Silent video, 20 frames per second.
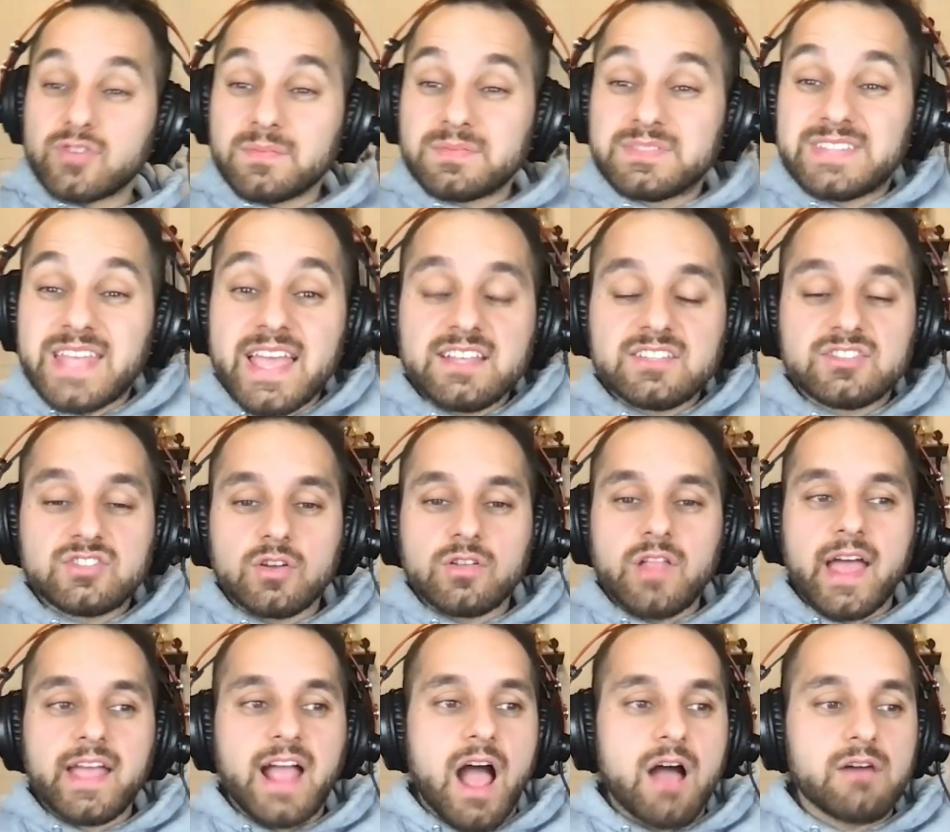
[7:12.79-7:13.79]
But that's what I'm saying. So
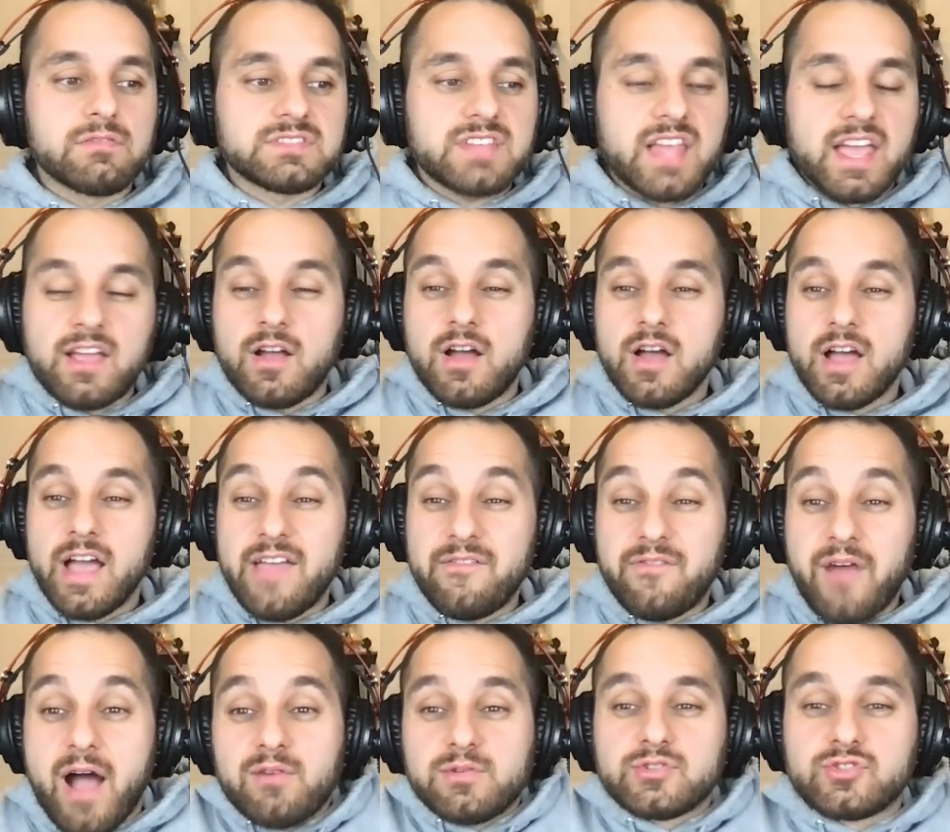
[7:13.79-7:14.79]
like I was like,
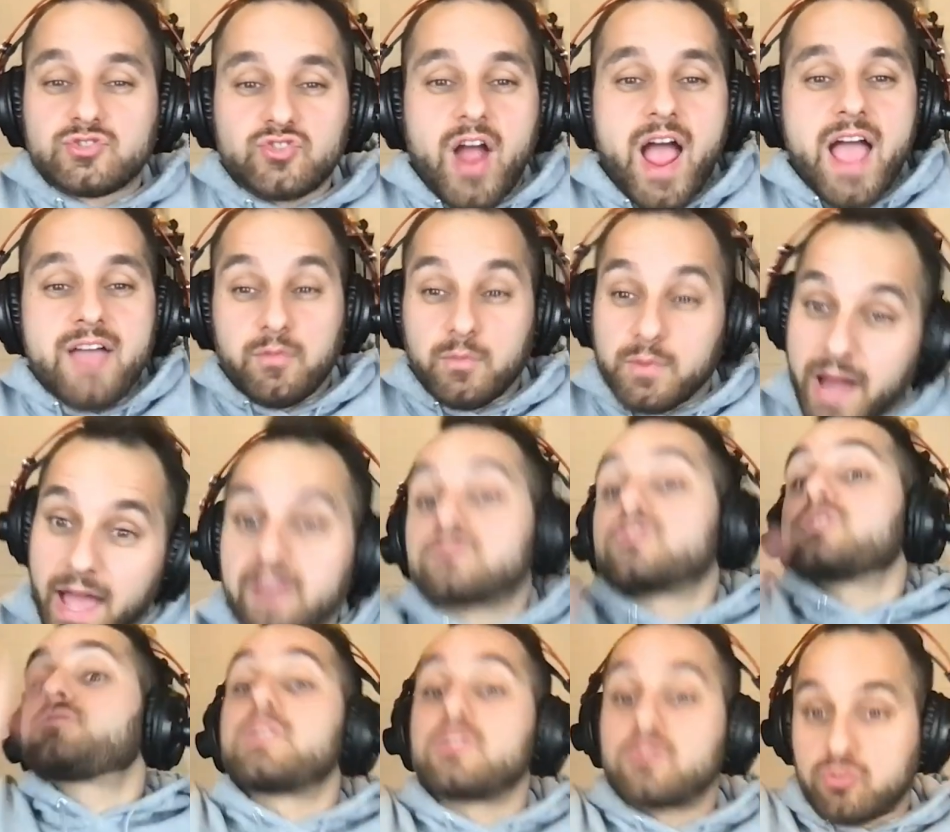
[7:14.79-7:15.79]
if I was driving, would I have
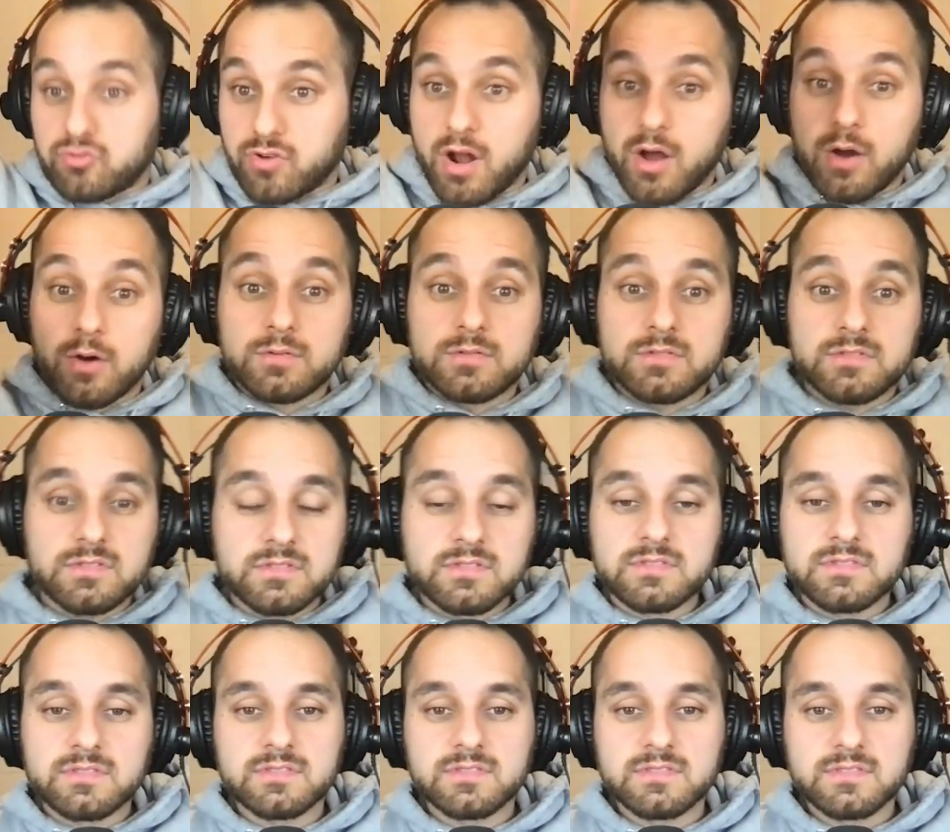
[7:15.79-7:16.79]
just been thrown?